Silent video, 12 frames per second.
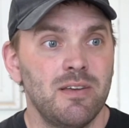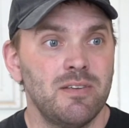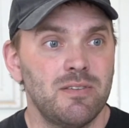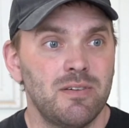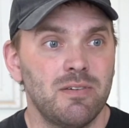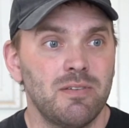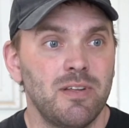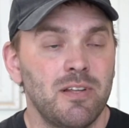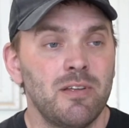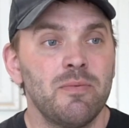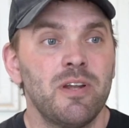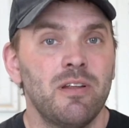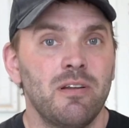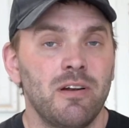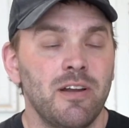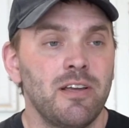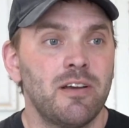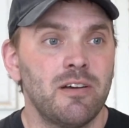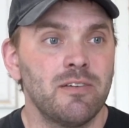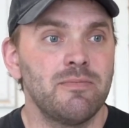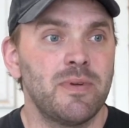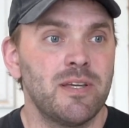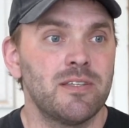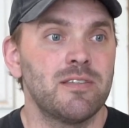So a little bit of a learning curve
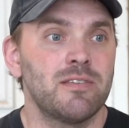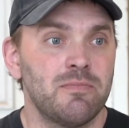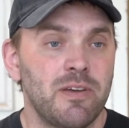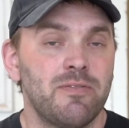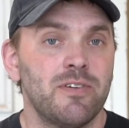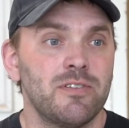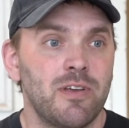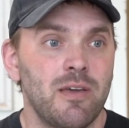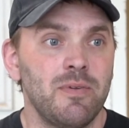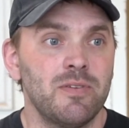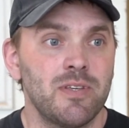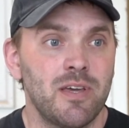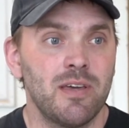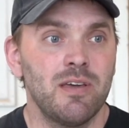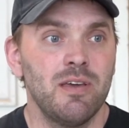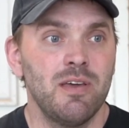because this is my first time using it.